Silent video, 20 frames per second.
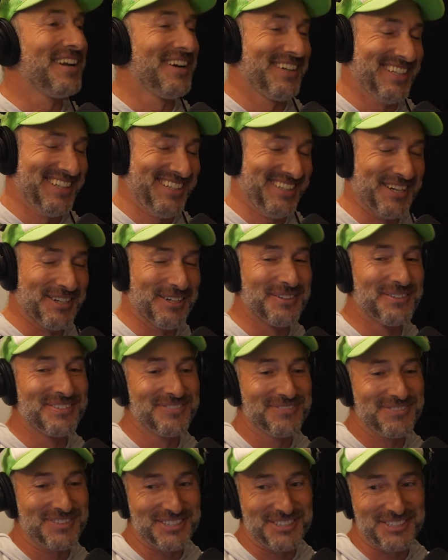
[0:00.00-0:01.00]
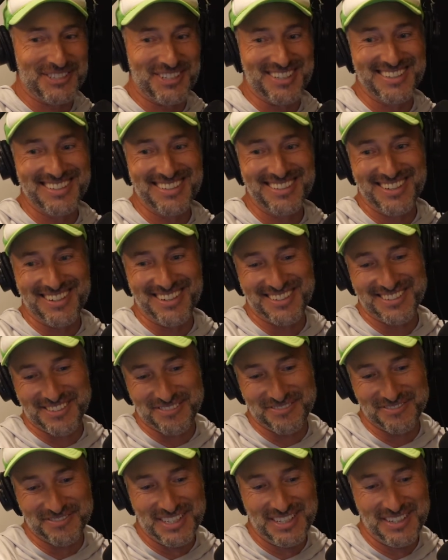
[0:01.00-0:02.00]
There you go. For sure.
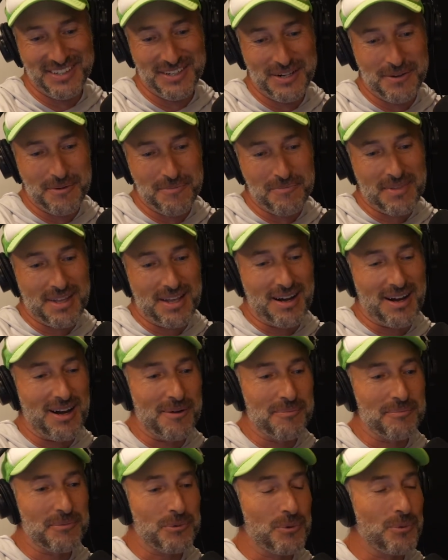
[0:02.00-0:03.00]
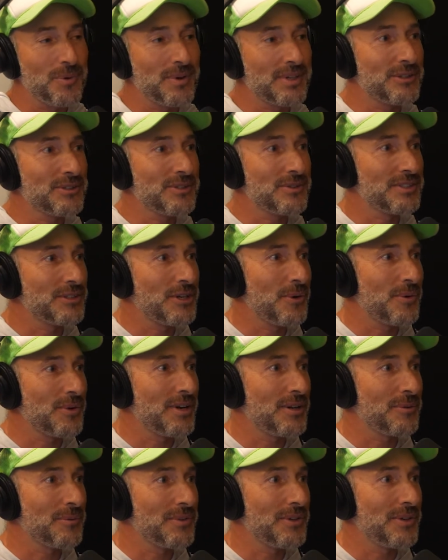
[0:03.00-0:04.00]
Awesome. Well, what else is going
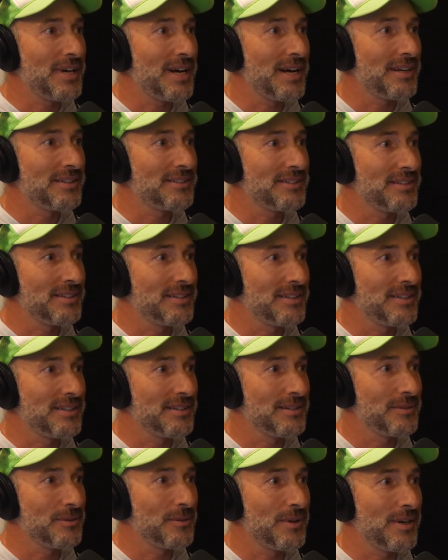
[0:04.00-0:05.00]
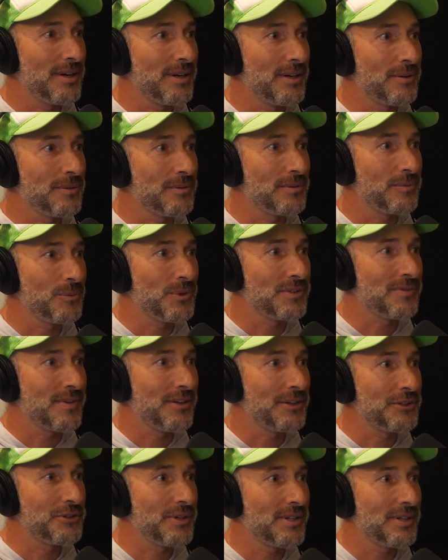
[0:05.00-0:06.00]
on with you guys in the West
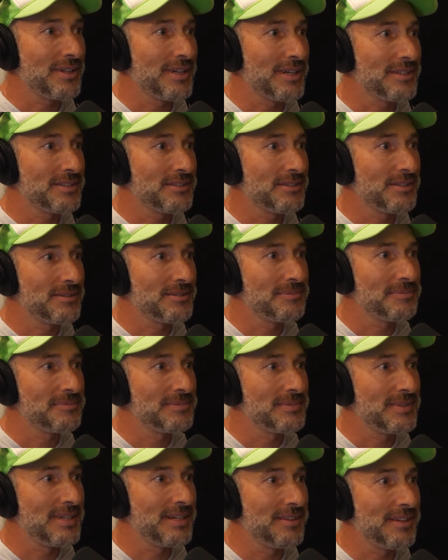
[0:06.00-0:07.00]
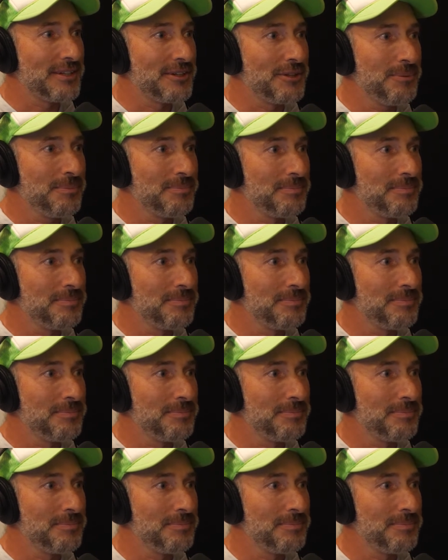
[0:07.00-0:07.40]
Valley Trail Alliance? Anything new?